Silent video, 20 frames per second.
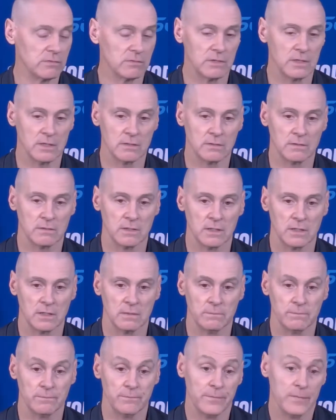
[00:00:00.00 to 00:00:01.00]
and
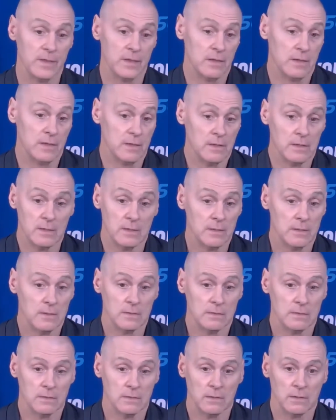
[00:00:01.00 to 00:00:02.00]

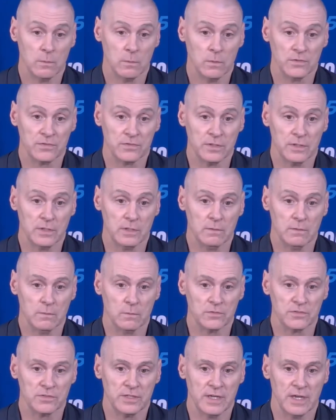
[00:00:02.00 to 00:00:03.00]
you know, we'll
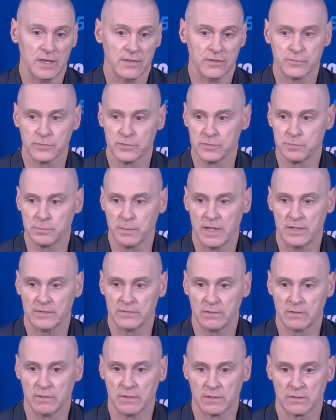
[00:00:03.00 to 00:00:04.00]
see how this responds in
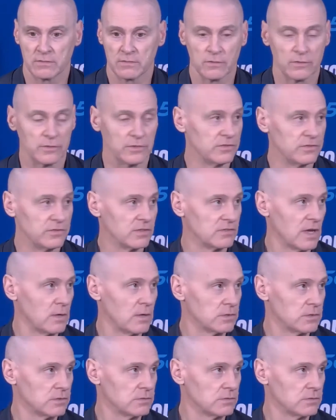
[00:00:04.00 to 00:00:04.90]
the next 36 hours.